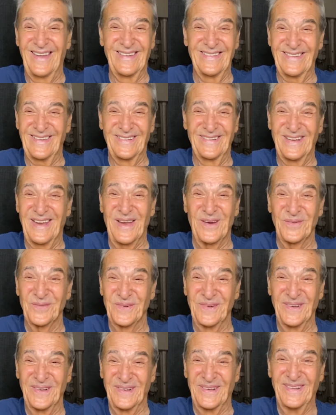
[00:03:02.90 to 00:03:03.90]
They're not
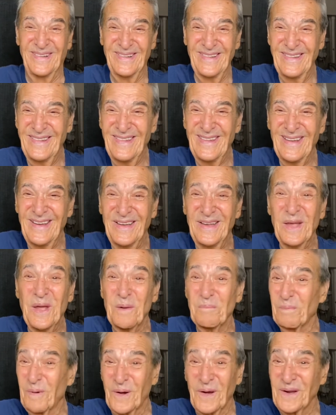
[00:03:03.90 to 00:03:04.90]
real.
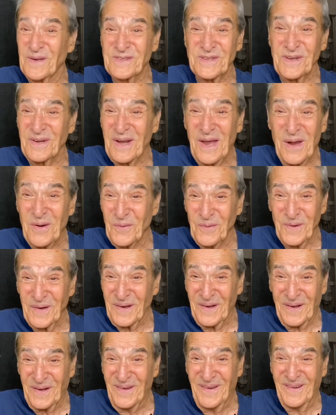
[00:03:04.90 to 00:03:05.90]
Birds are not
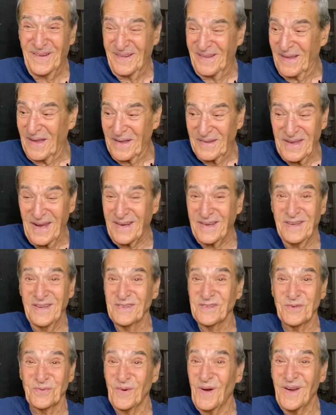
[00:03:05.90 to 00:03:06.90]
real. That
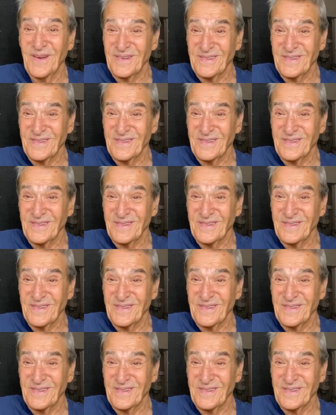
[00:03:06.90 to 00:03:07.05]
kid's right.